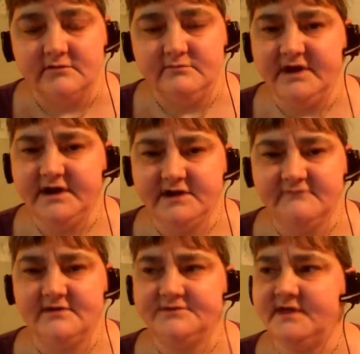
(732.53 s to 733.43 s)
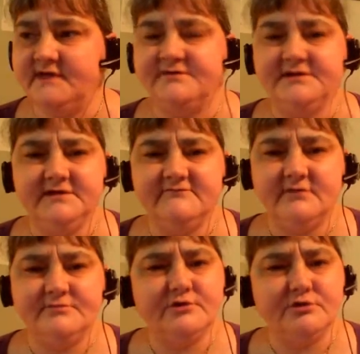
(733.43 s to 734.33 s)
Many of us have to give
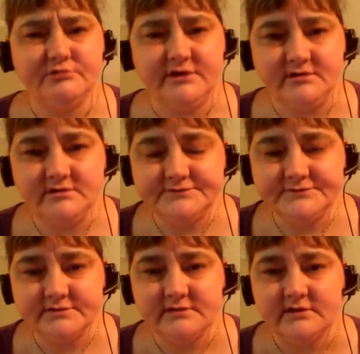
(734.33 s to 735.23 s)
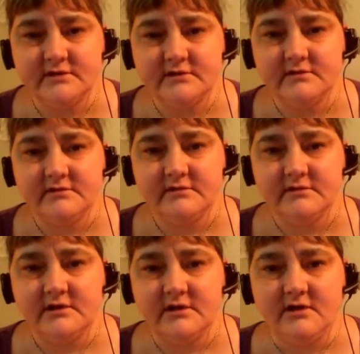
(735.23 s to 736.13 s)
up careers
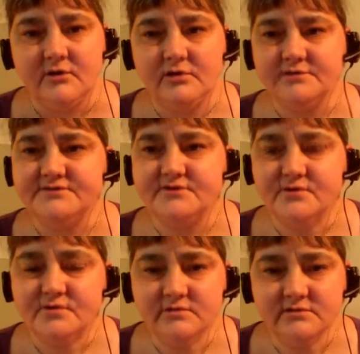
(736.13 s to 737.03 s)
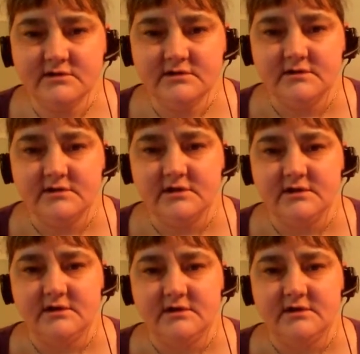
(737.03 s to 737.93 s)
or school,
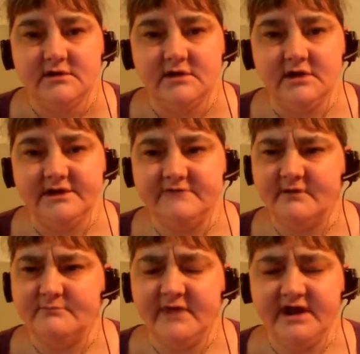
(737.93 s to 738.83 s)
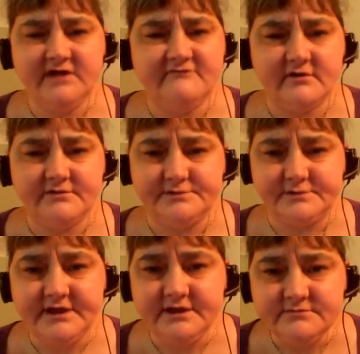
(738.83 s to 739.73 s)
give up many of our
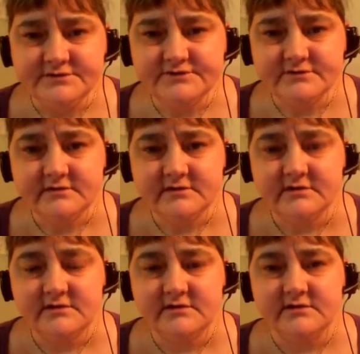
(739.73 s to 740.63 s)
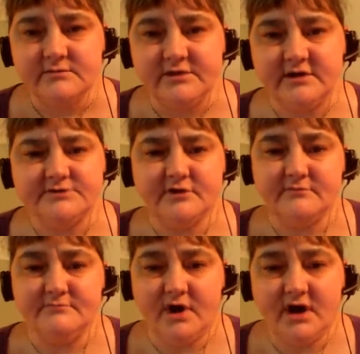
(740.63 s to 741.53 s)
dreams because
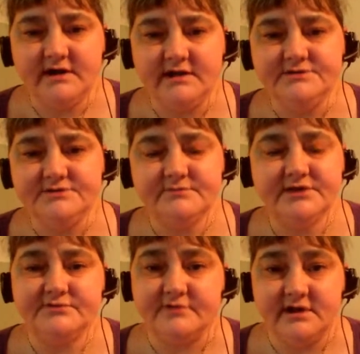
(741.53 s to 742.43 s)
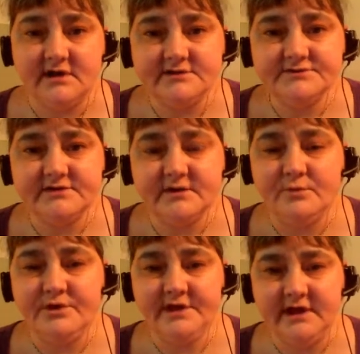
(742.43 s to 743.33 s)
our bodies betrayed us
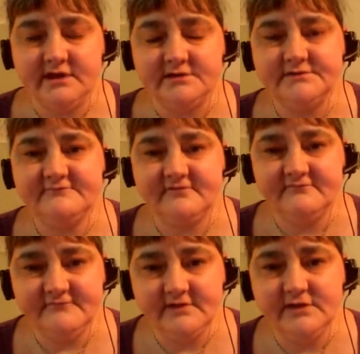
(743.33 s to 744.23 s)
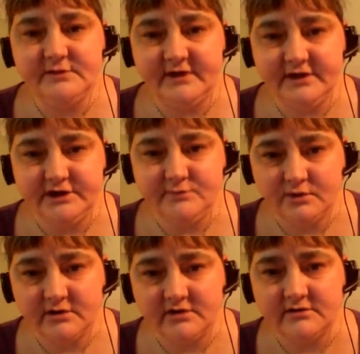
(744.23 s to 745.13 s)
and we can't fulfill them
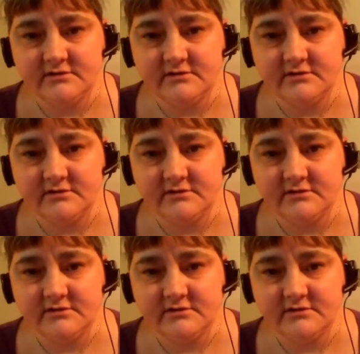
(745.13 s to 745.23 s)
anymore.